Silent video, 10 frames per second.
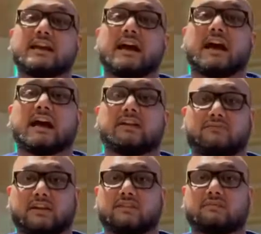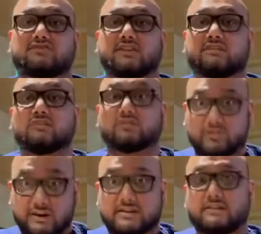if he can suggest an
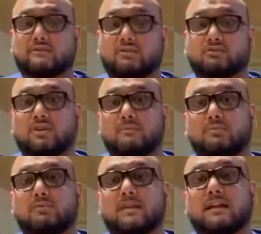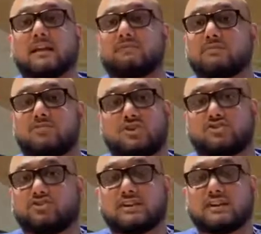alternative. For example, if you're
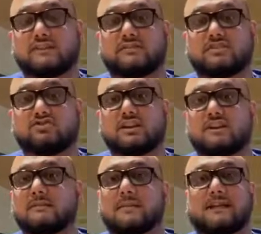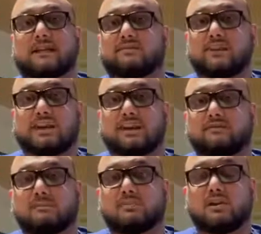monitoring ECG, see
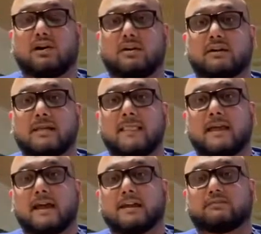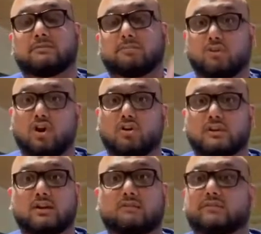if the PR is prolonged,
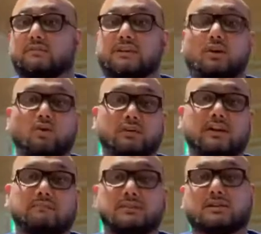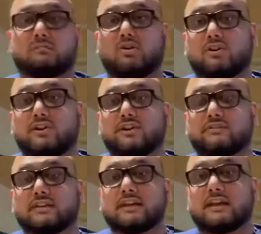then obviously we're holding beta
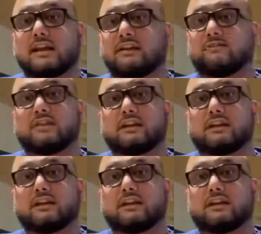blockers. If